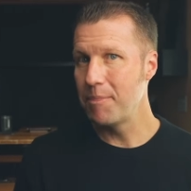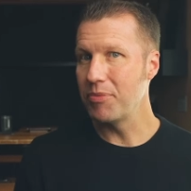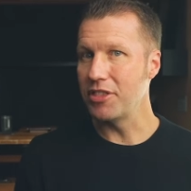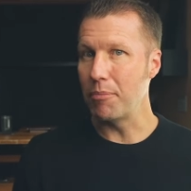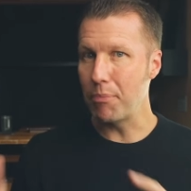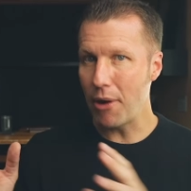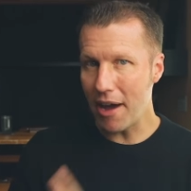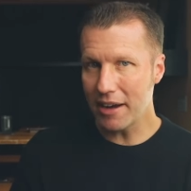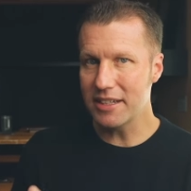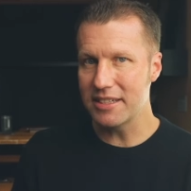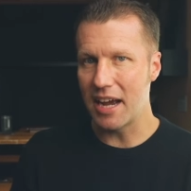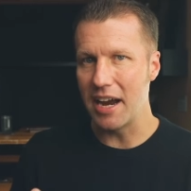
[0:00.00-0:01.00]
the
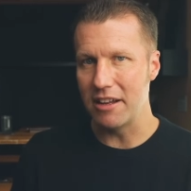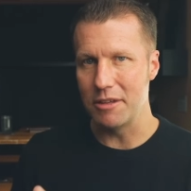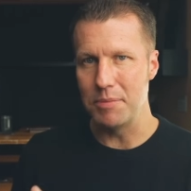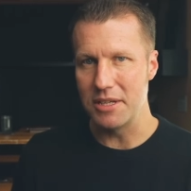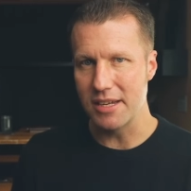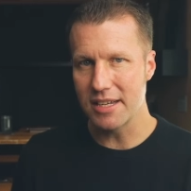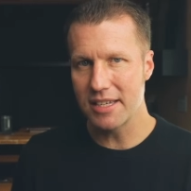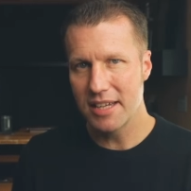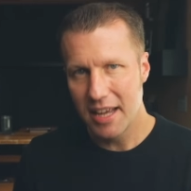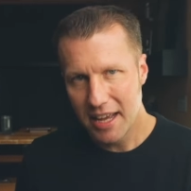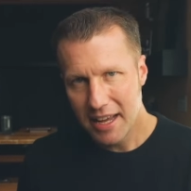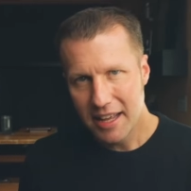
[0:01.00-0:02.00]
product side of the business,
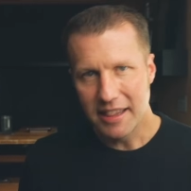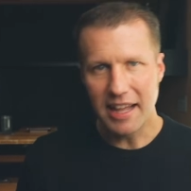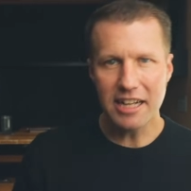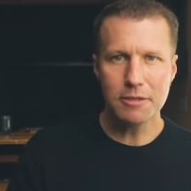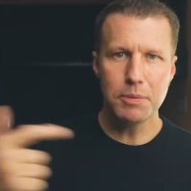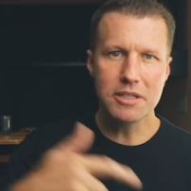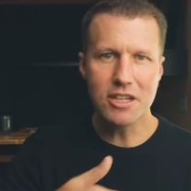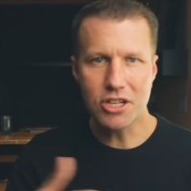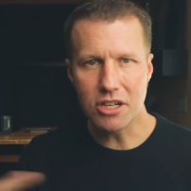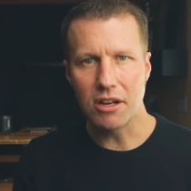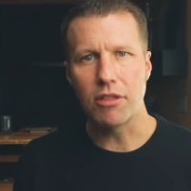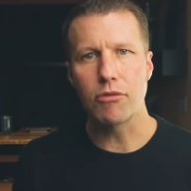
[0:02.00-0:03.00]
that's
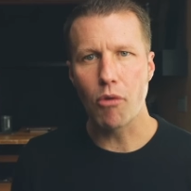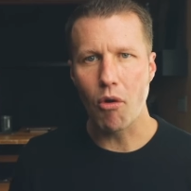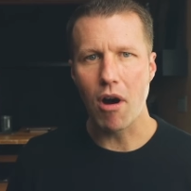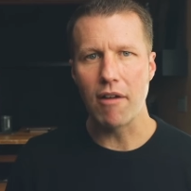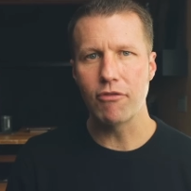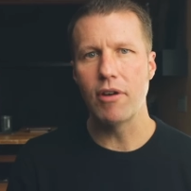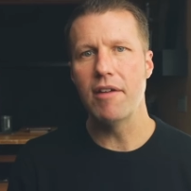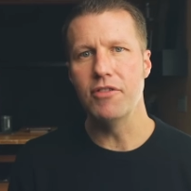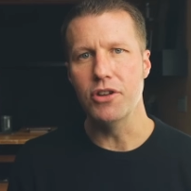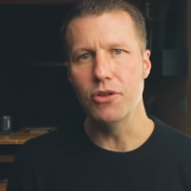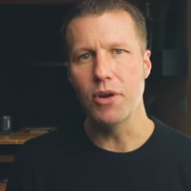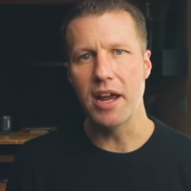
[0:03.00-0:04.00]
positioned to throw off
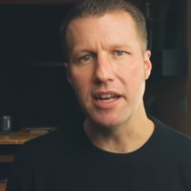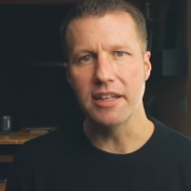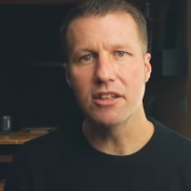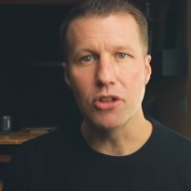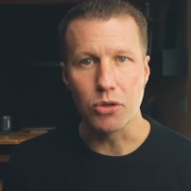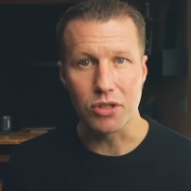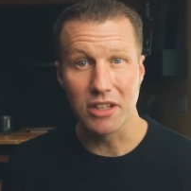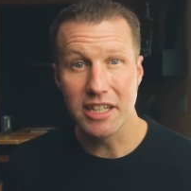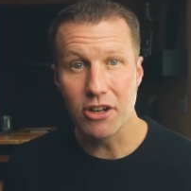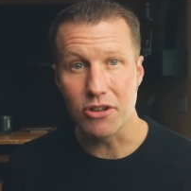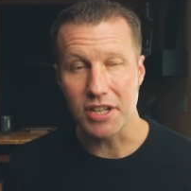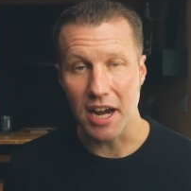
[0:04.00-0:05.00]
revenue in those
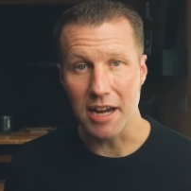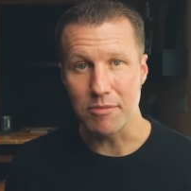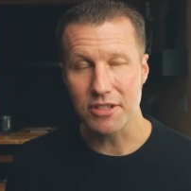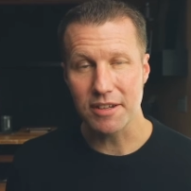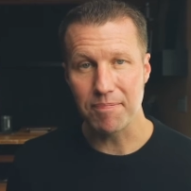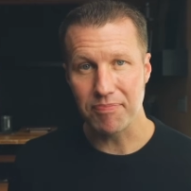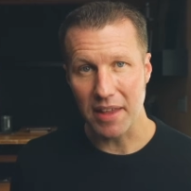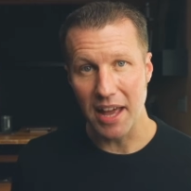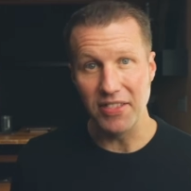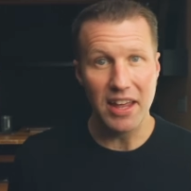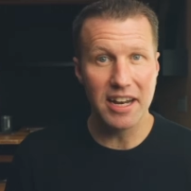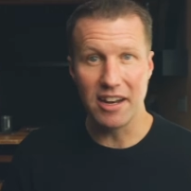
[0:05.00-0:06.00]
leaner times.
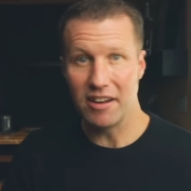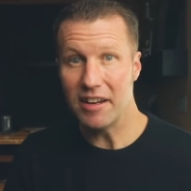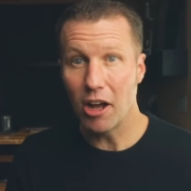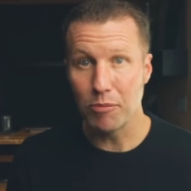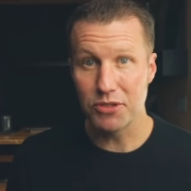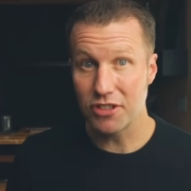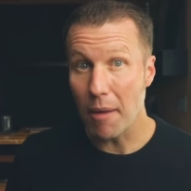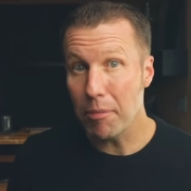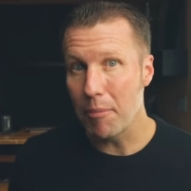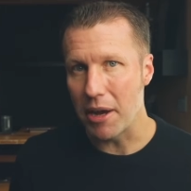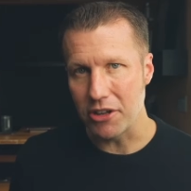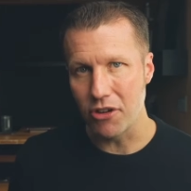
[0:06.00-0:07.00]
And then it helps
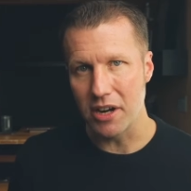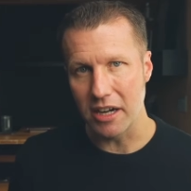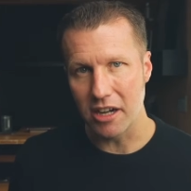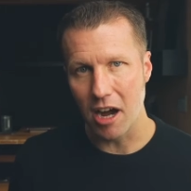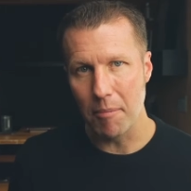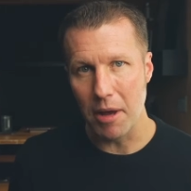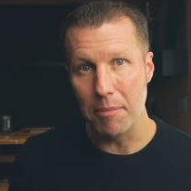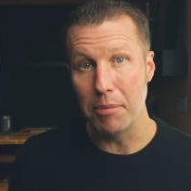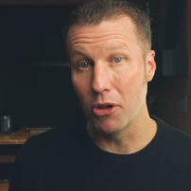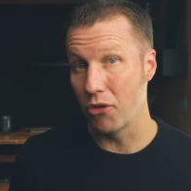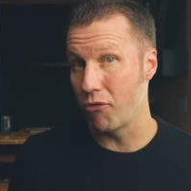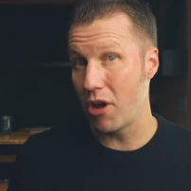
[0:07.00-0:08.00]
supplement your income and
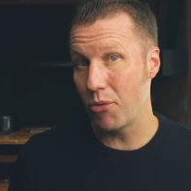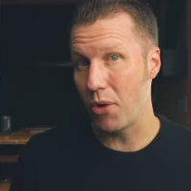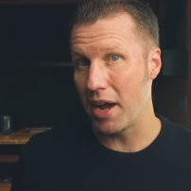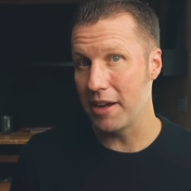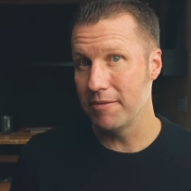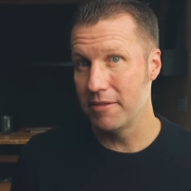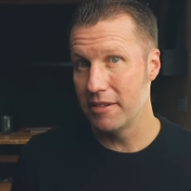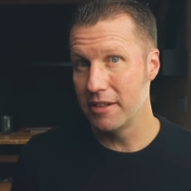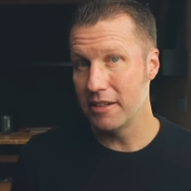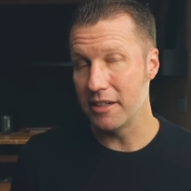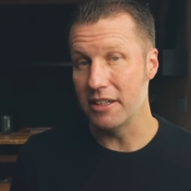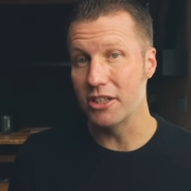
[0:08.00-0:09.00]
build a runway
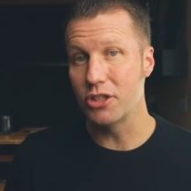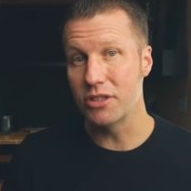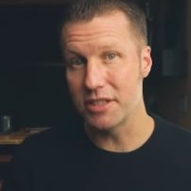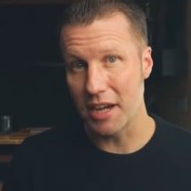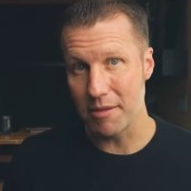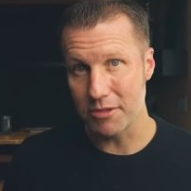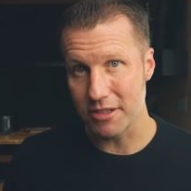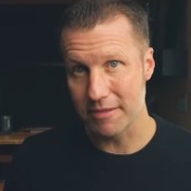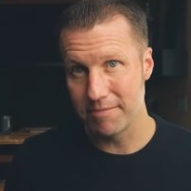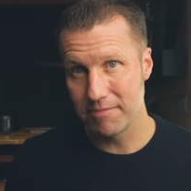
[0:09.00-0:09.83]
in the good times.